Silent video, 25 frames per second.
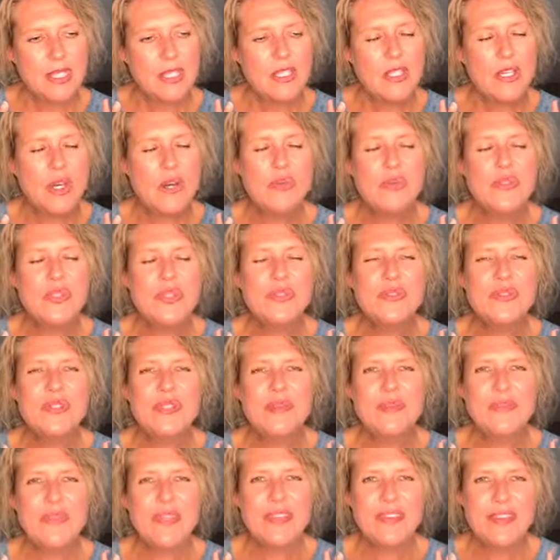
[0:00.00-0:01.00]
go do
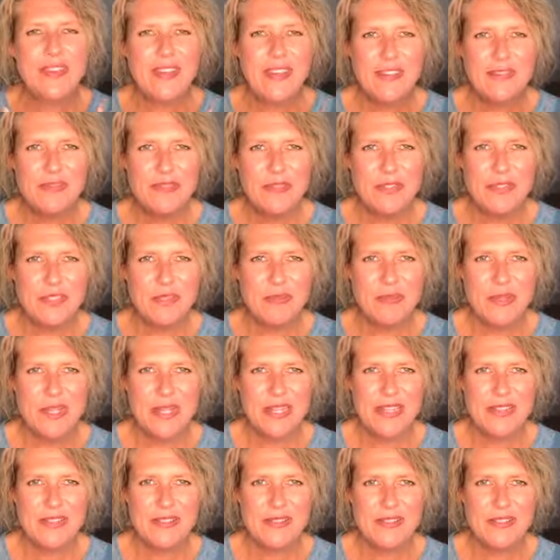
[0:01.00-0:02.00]
something kind for
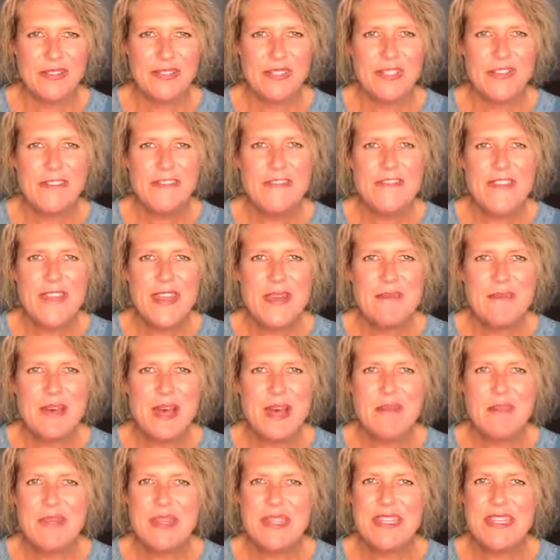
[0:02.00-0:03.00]
somebody else, lift them
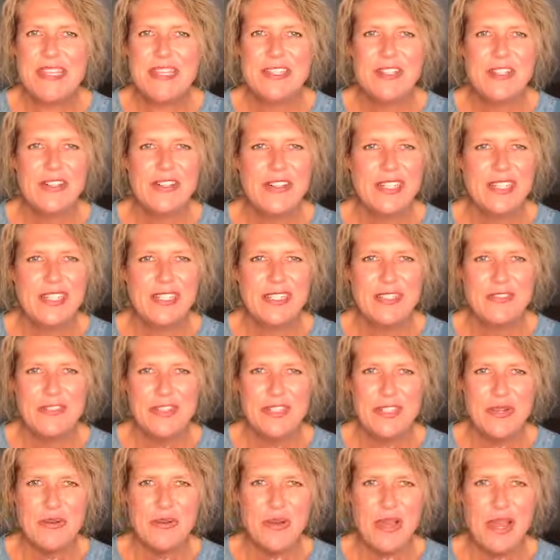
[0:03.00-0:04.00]
up, and in turn it
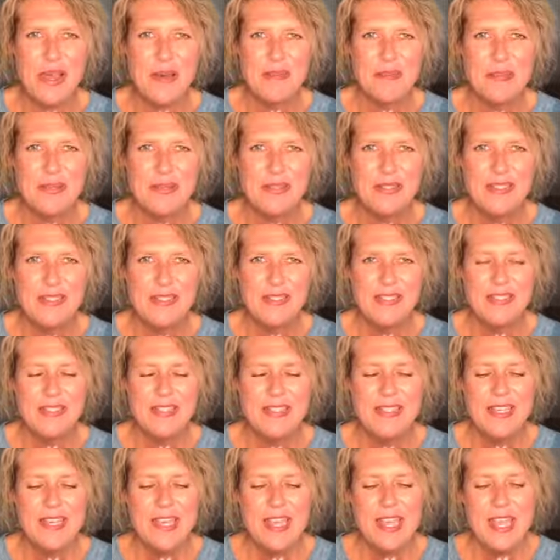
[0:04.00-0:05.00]
lifts you up.
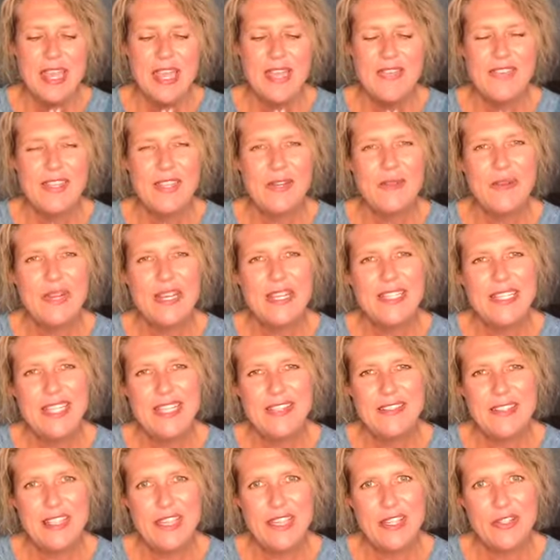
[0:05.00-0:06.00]
And then write
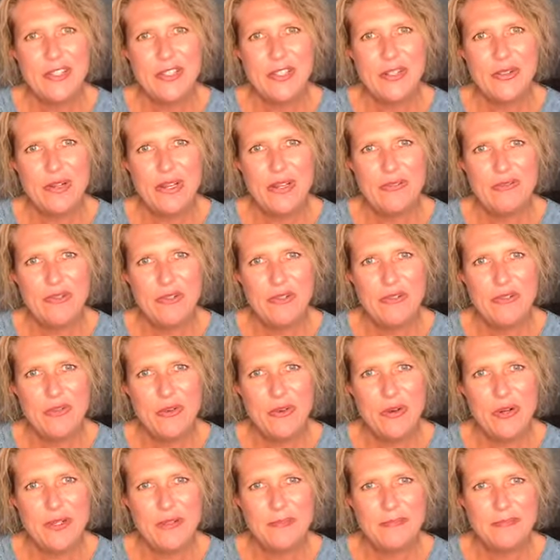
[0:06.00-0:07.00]
10 things you're grateful
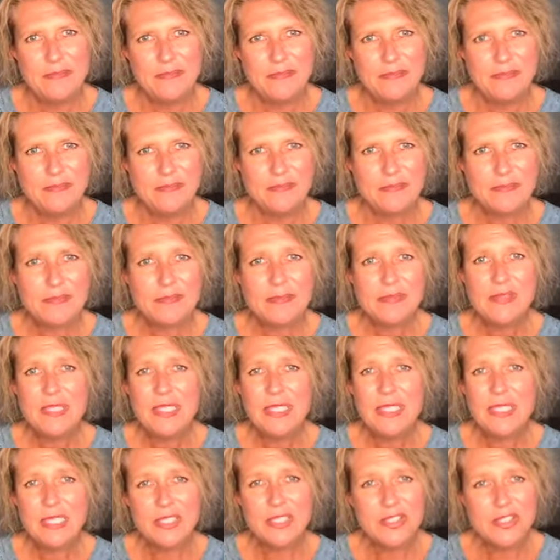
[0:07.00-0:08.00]
for.
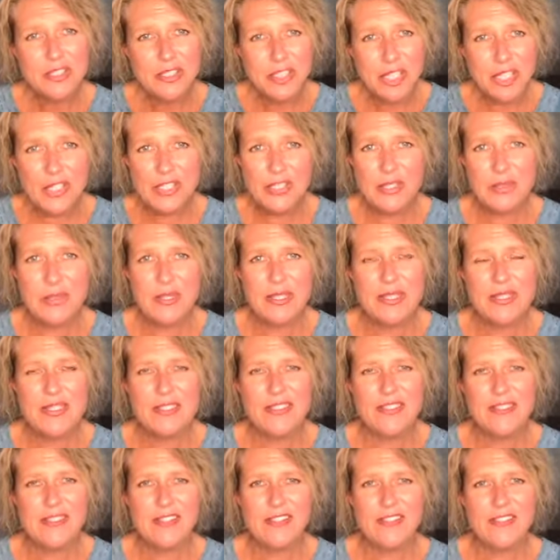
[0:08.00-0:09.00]
Start doing
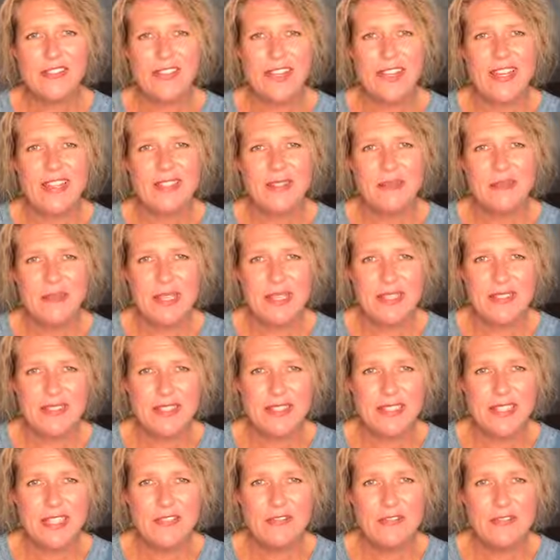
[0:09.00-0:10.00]
this stuff, guys. It makes
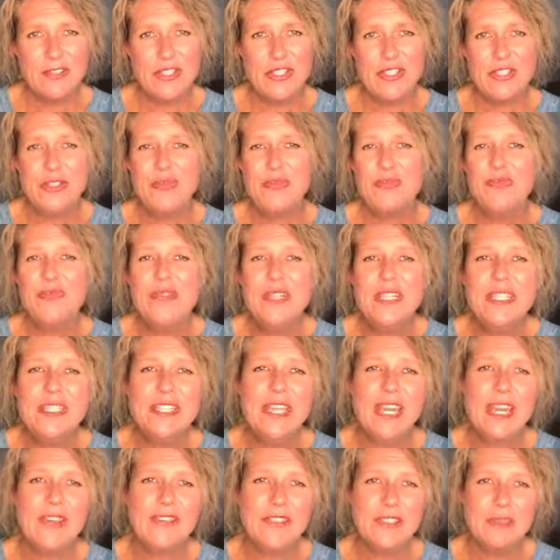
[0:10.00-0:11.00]
a difference. You
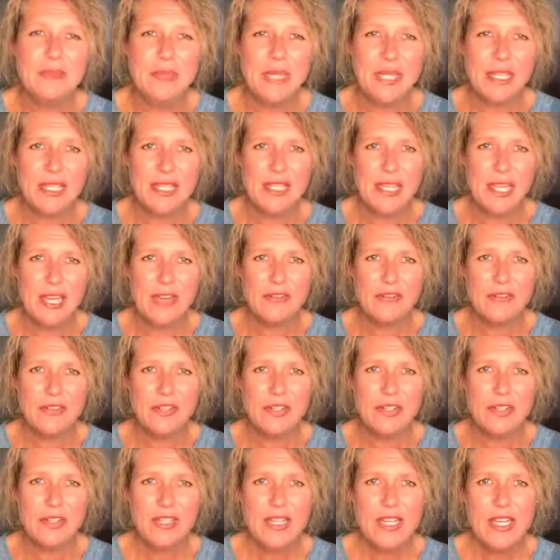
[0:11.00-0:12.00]
really have to make an
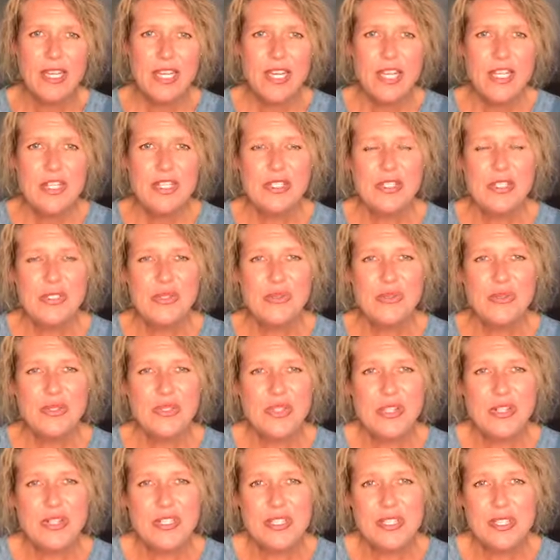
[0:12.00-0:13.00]
effort to
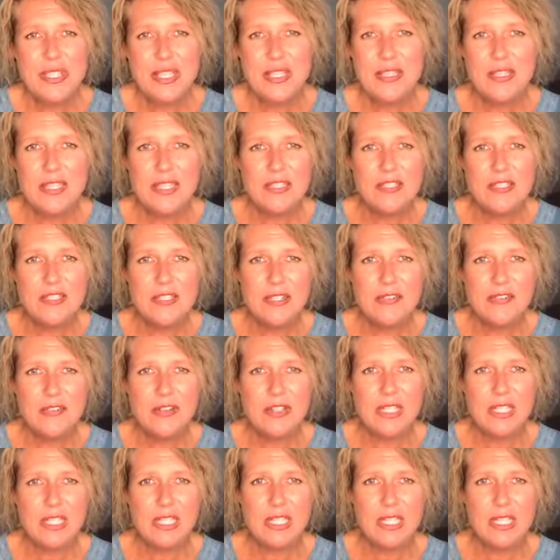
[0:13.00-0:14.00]
start seeing things
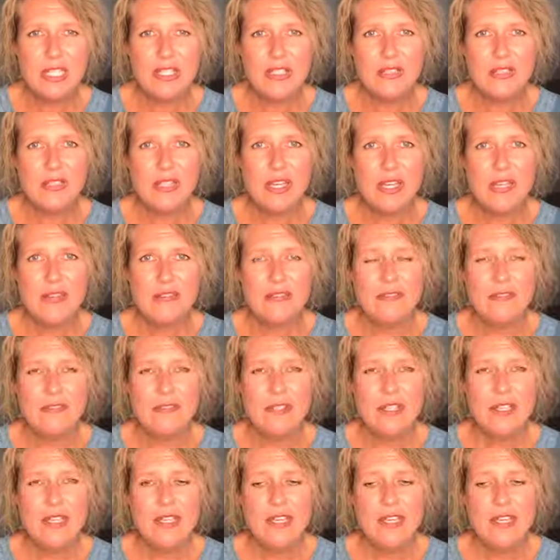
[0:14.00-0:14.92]
differently in your life.